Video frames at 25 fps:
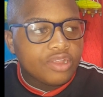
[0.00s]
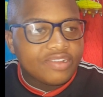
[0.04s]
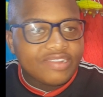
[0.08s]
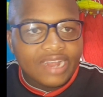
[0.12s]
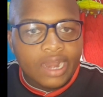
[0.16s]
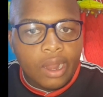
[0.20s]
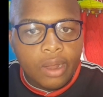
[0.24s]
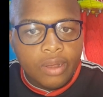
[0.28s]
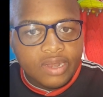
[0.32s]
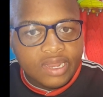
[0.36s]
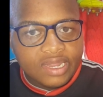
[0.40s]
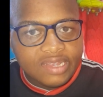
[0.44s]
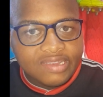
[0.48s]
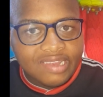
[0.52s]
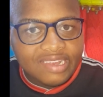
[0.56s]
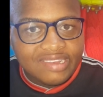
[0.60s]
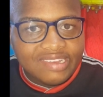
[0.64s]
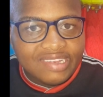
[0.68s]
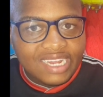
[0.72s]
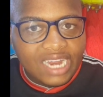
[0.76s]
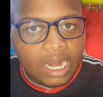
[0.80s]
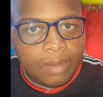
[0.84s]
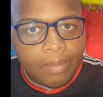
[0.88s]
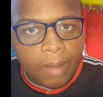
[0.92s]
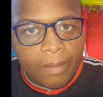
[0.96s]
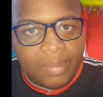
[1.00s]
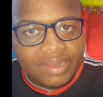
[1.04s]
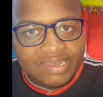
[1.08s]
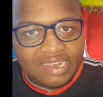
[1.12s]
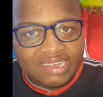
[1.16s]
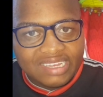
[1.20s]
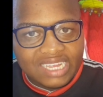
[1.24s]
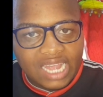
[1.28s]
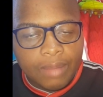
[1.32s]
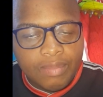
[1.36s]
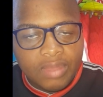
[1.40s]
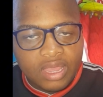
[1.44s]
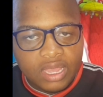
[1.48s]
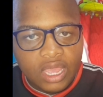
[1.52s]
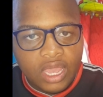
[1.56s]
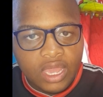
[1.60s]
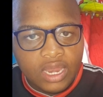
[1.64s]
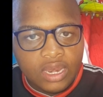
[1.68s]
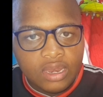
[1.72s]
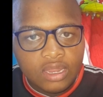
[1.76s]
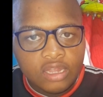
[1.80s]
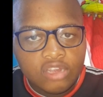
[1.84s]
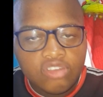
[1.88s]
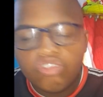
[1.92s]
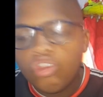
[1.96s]
surroundings and see that Mabasa is coming
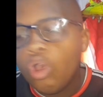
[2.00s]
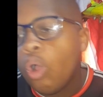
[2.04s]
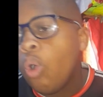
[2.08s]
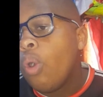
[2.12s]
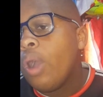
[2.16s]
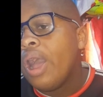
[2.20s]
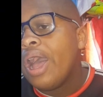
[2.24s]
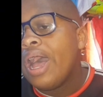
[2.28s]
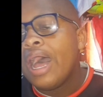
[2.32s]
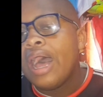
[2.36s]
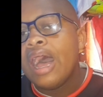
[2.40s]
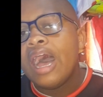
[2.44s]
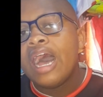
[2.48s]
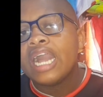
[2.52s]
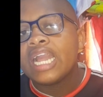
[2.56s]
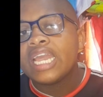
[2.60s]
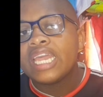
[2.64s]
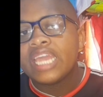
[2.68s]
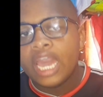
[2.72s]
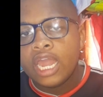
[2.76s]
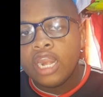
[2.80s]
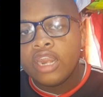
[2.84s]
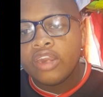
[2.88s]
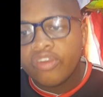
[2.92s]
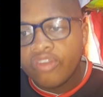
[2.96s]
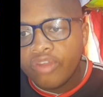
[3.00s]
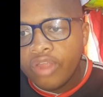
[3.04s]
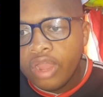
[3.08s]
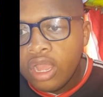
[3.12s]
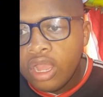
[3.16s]
in. So get it,